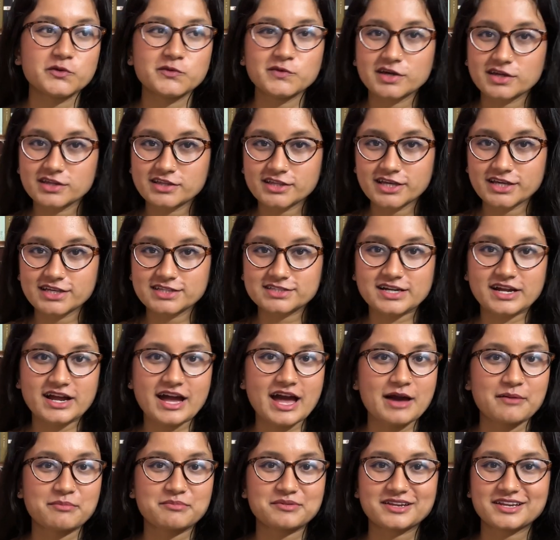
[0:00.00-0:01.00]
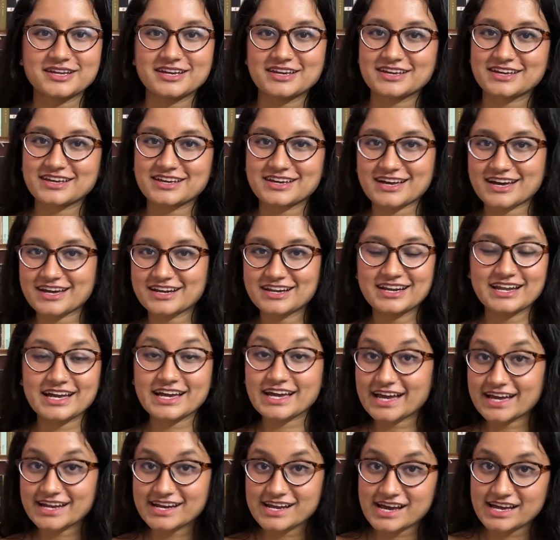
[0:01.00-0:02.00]
Weird things are happening, kind of
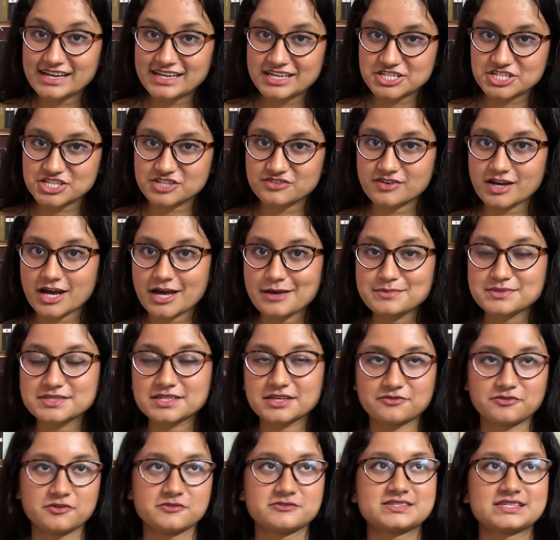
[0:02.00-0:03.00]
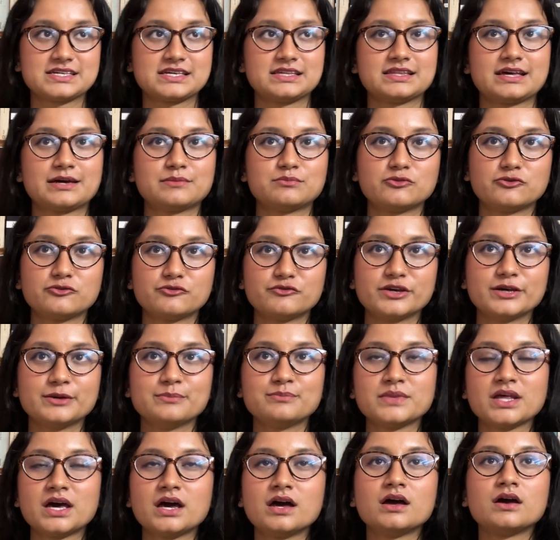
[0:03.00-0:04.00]
like Annihilation vibes, if you've seen that
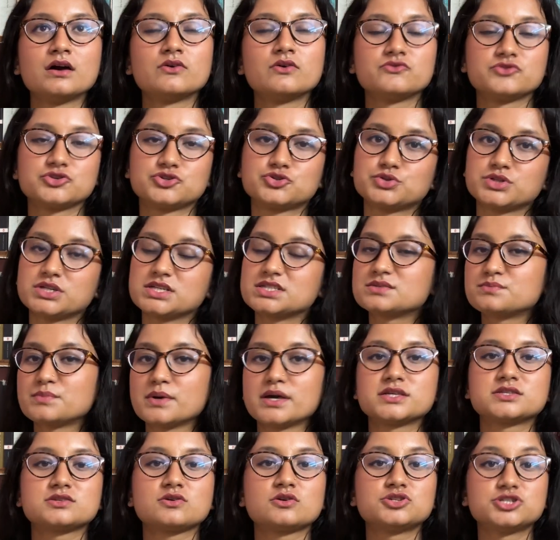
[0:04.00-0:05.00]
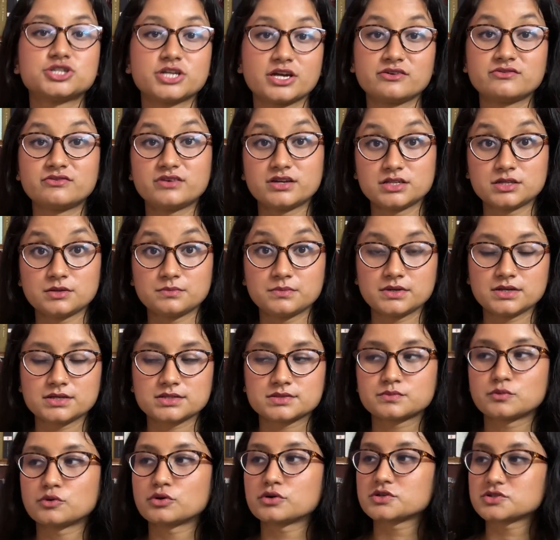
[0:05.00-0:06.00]
movie, which is based on Jeff
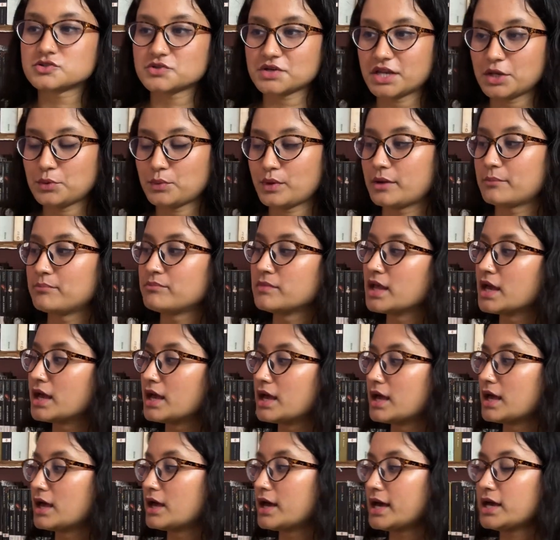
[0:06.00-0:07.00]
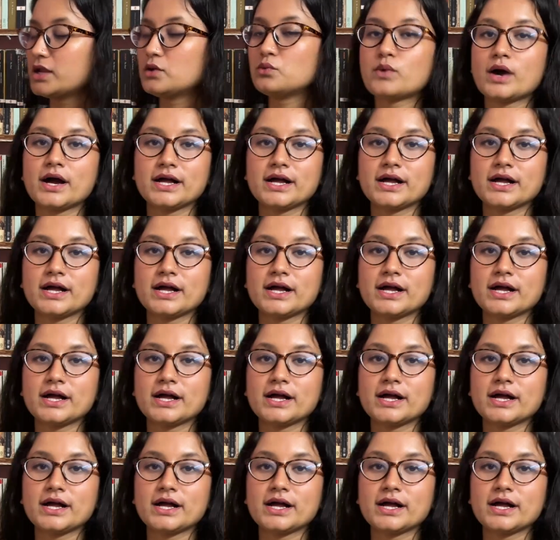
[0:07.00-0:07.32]
Vandermeer's book. So anyway, in